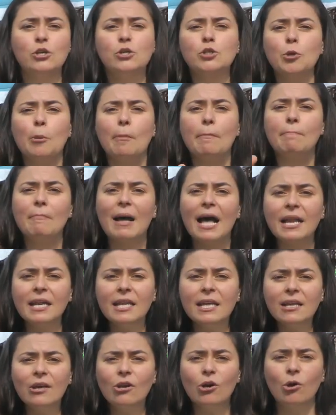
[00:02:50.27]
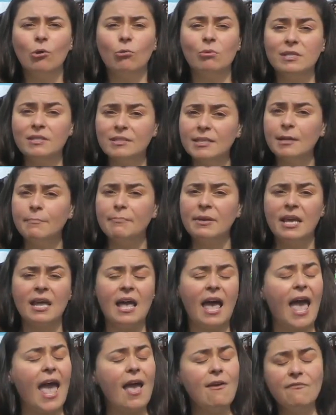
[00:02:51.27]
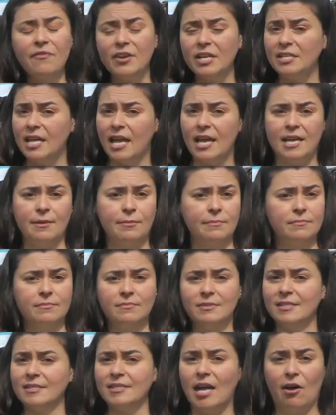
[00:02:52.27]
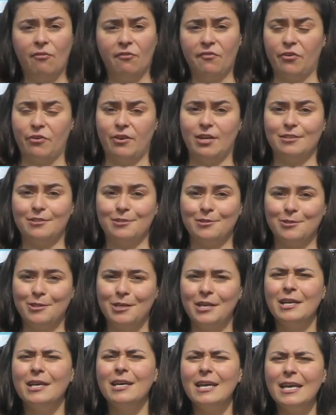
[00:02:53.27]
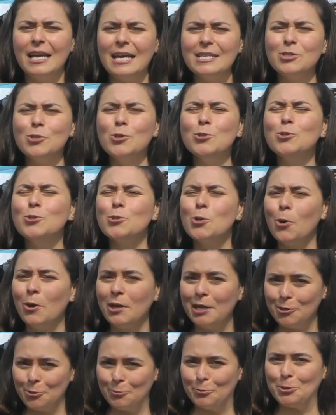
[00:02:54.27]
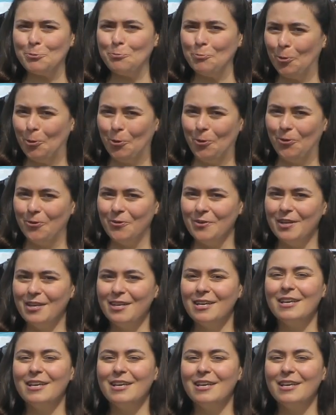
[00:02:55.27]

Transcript: So money will still be everyday stuff for us. It's good to know a little bit more.